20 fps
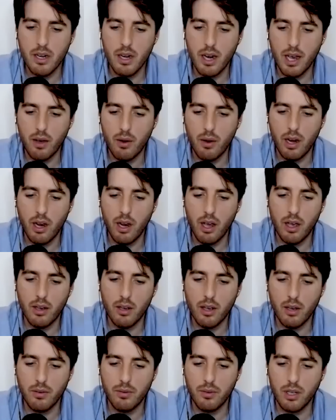now, and
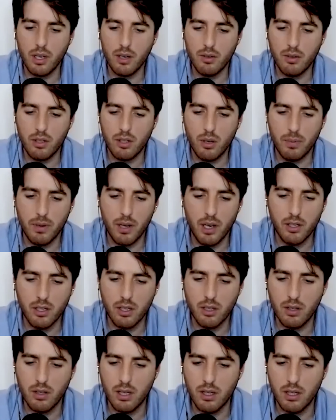I'll stop
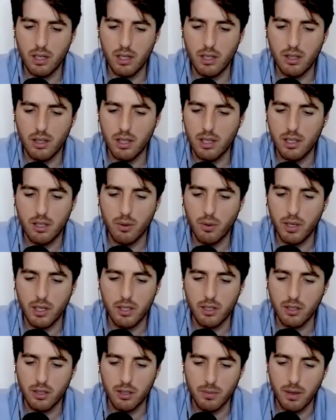asking these
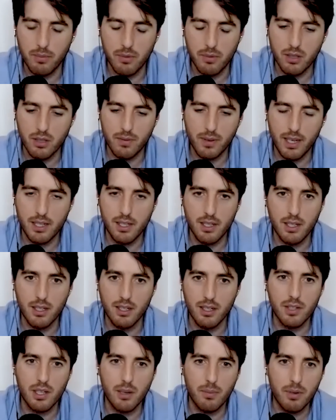questions, but I'm just
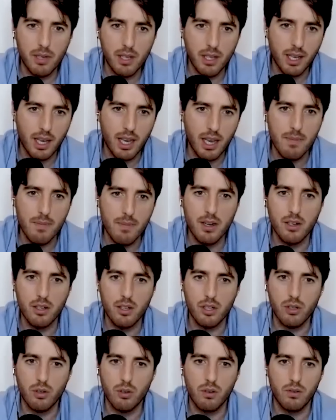fascinated. If somebody came in and
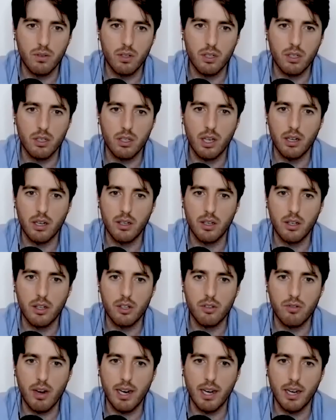just started
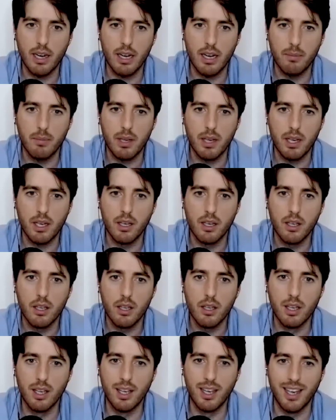strangling me,
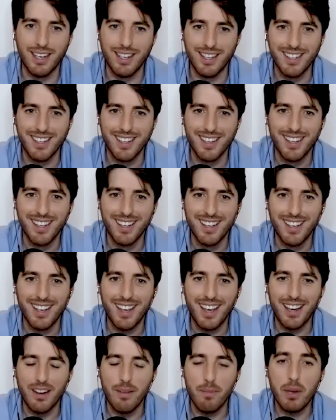and
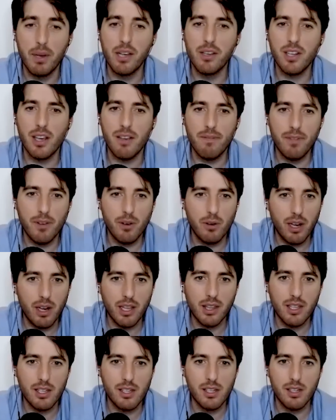mm-hmm. and because I feel
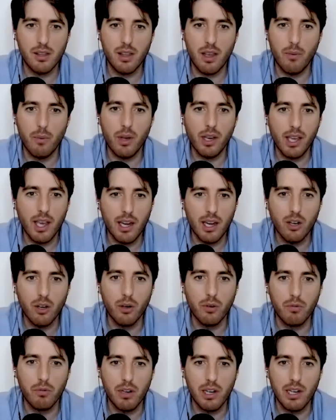like this is that we're getting
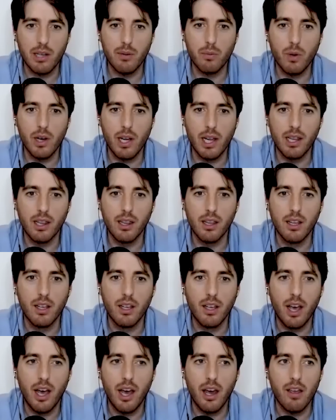on really well,
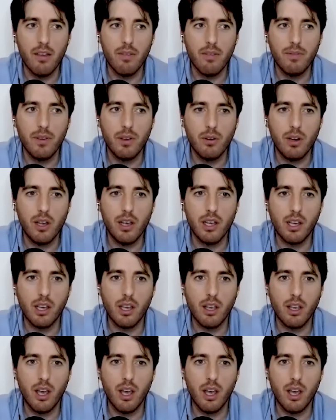and I feel like